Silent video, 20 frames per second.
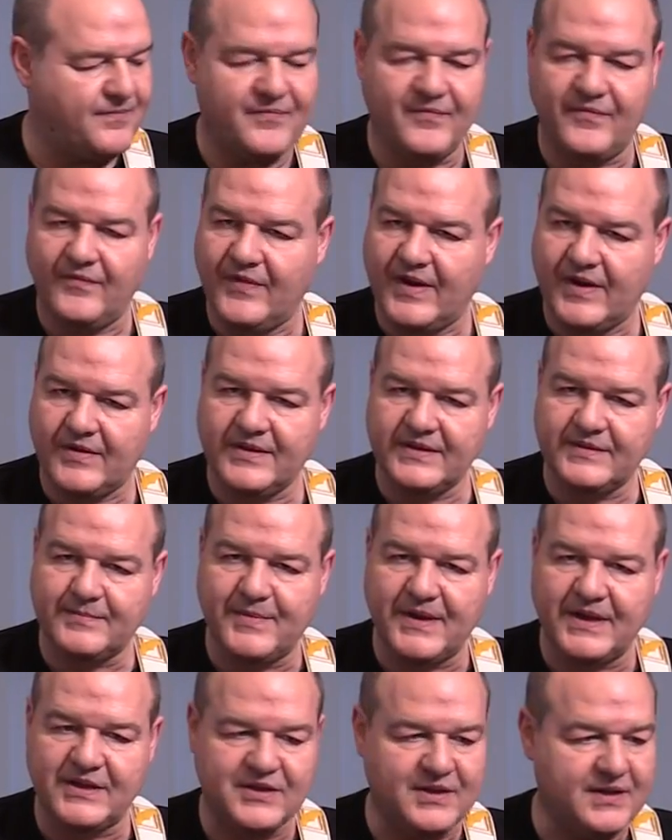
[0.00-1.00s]
very
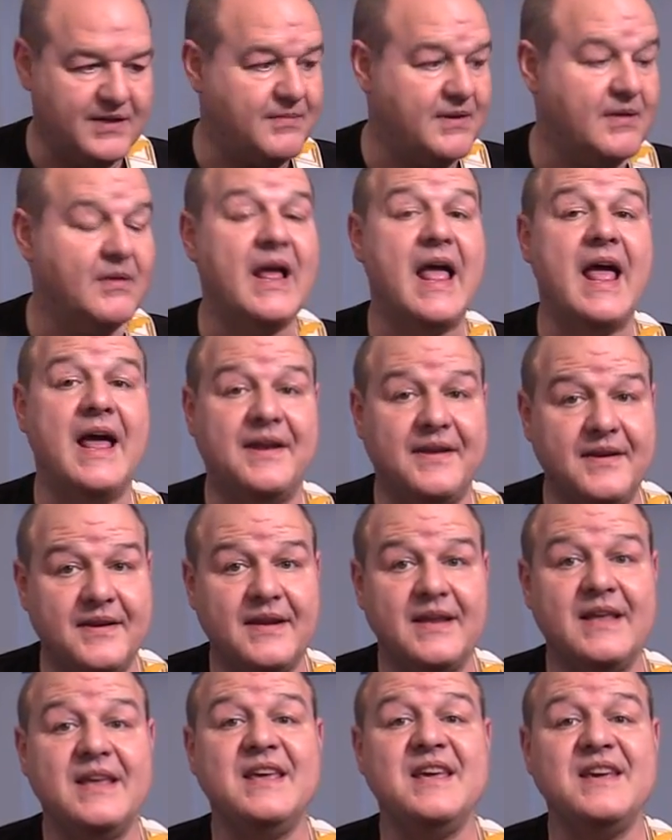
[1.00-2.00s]
special and
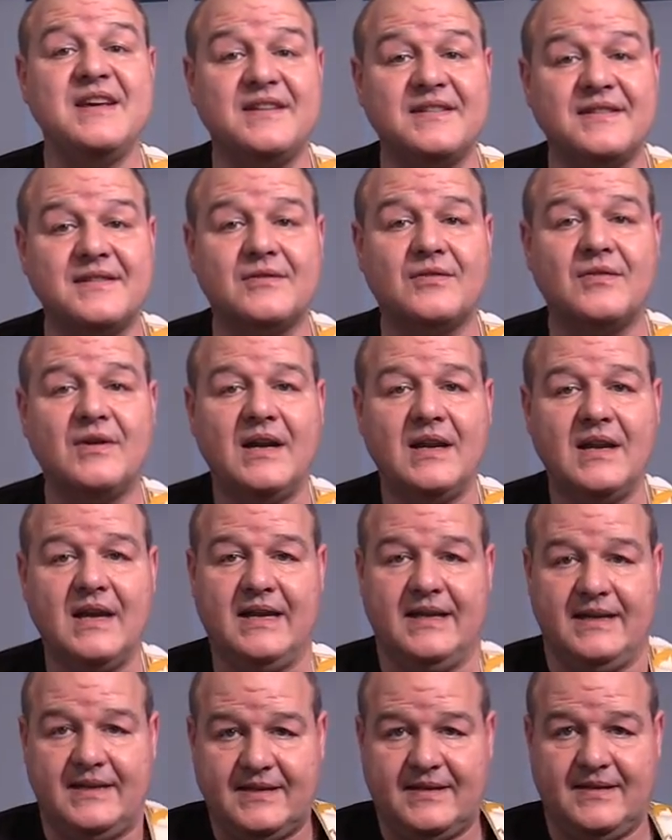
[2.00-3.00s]
extra
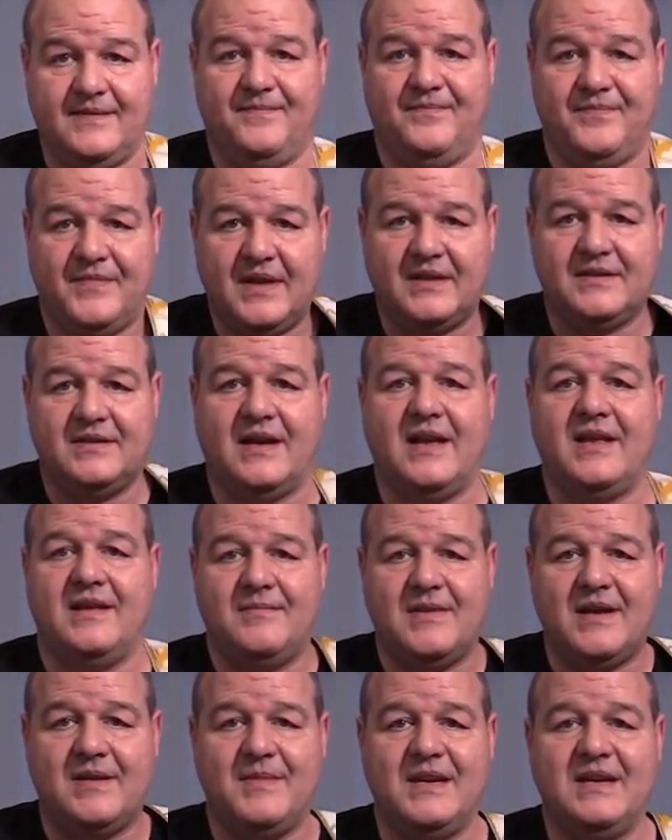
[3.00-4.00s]
light.
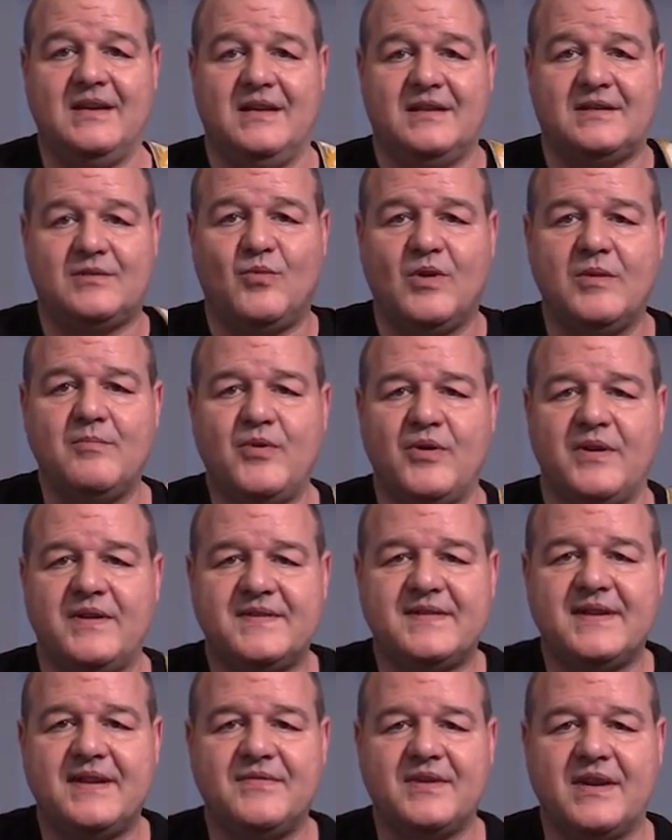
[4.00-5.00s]
I mean, it's
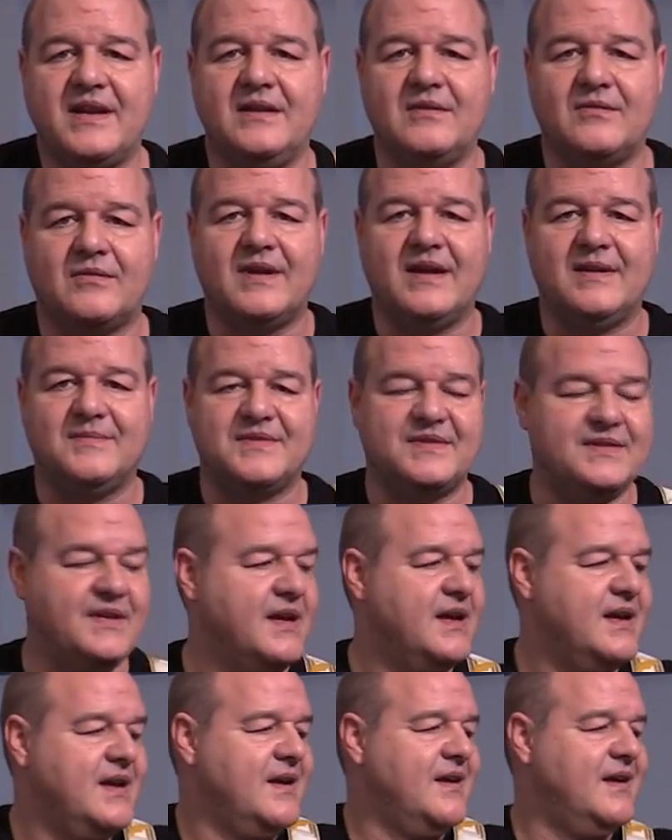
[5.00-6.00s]
1.7 kilograms.
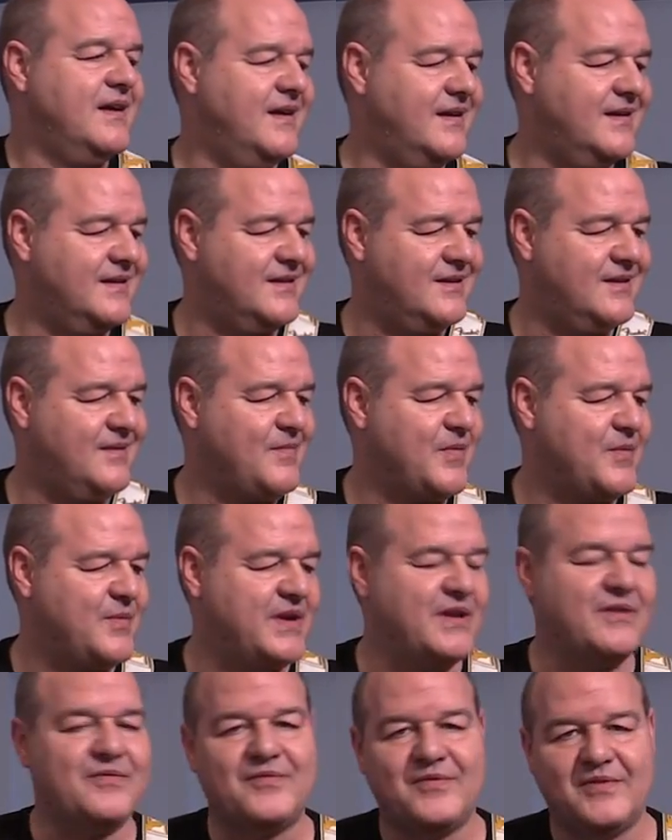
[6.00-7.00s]

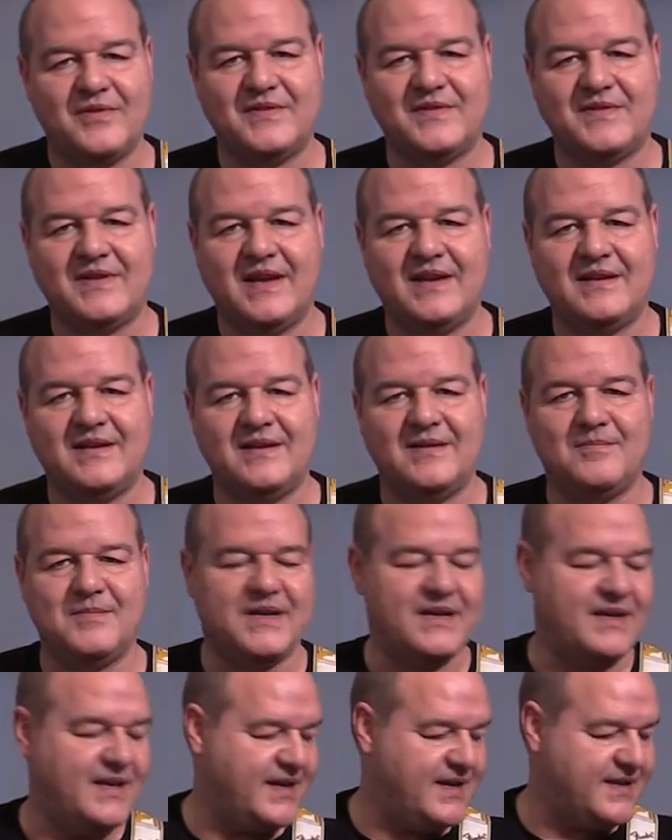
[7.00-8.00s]
When I first had it in
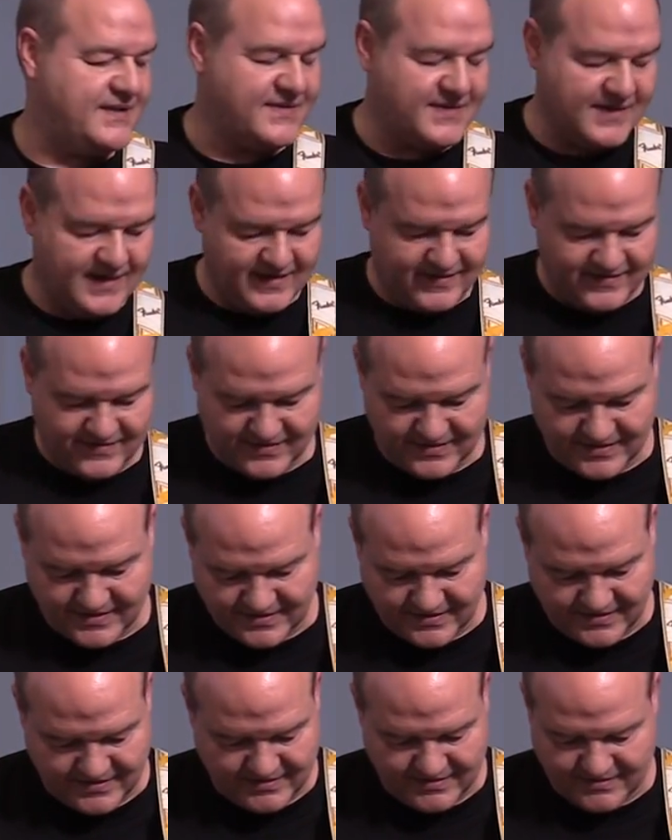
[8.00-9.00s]
my hands, I thought
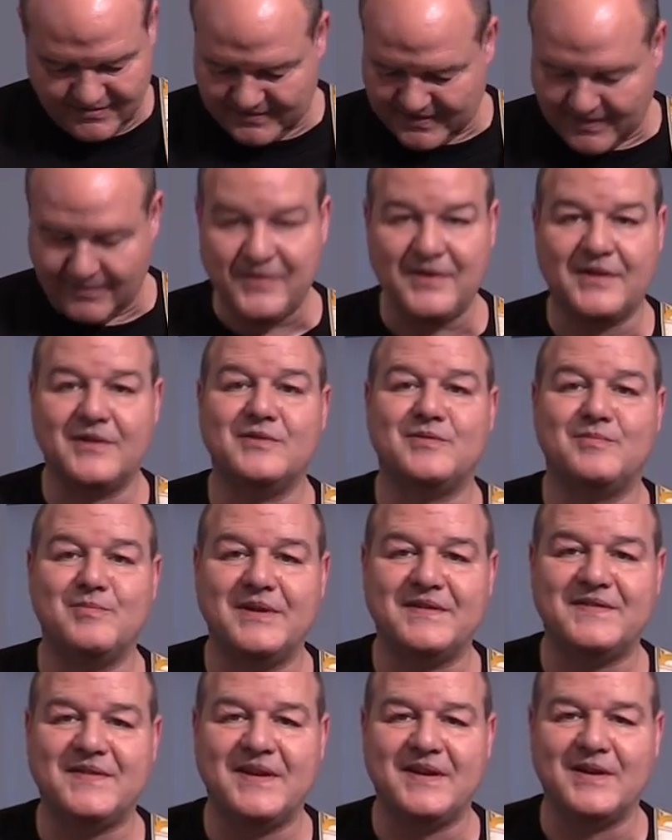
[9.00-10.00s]
something is
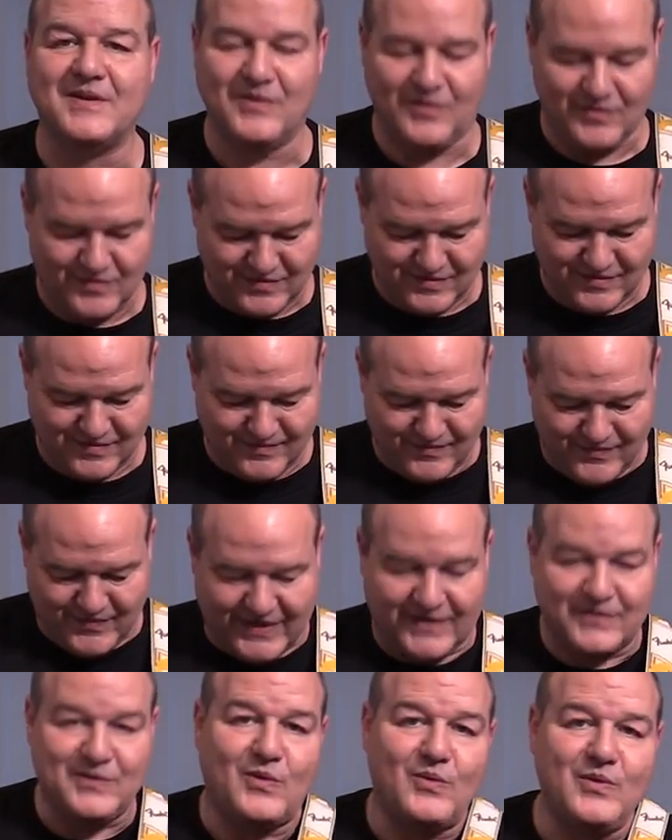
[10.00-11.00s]
missing, or
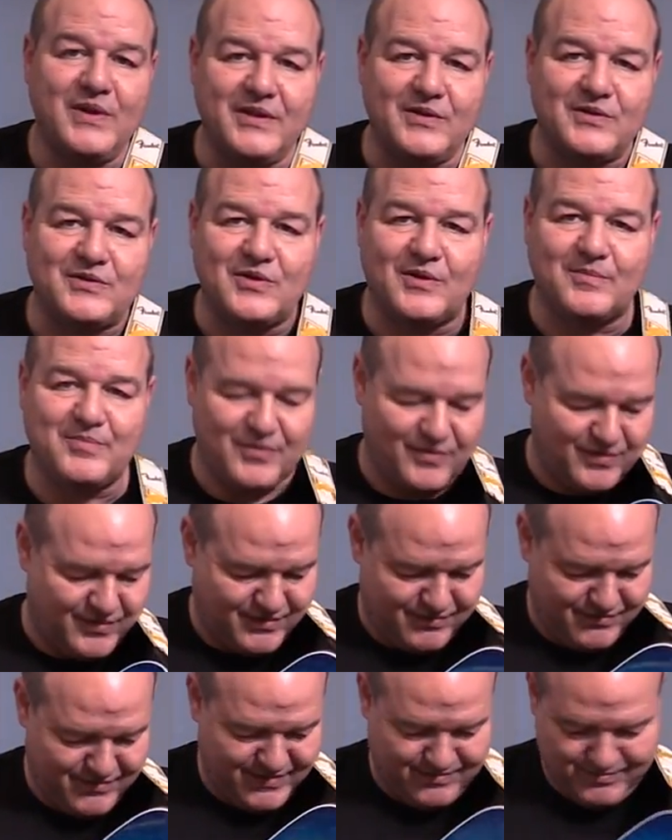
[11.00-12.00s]
there's only a top,
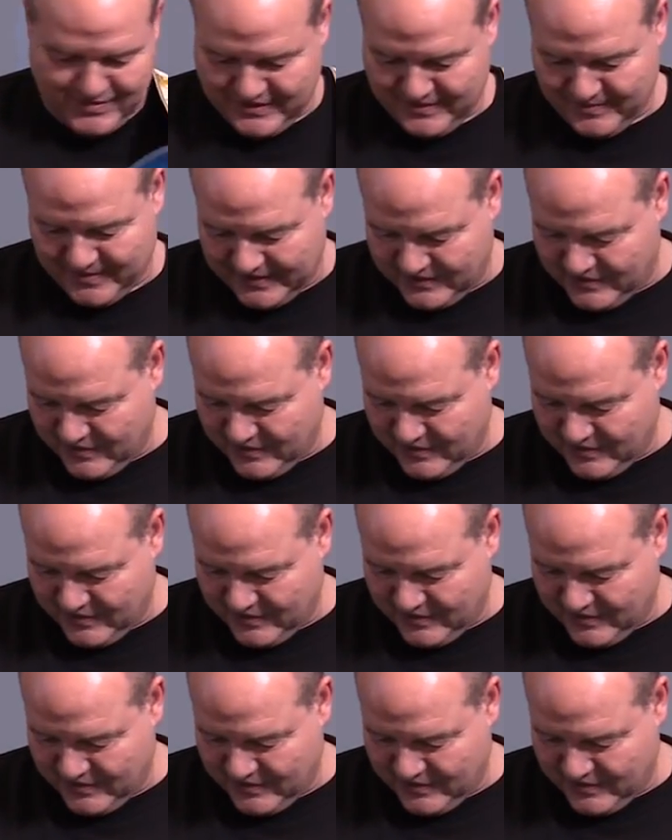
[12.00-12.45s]
or it must be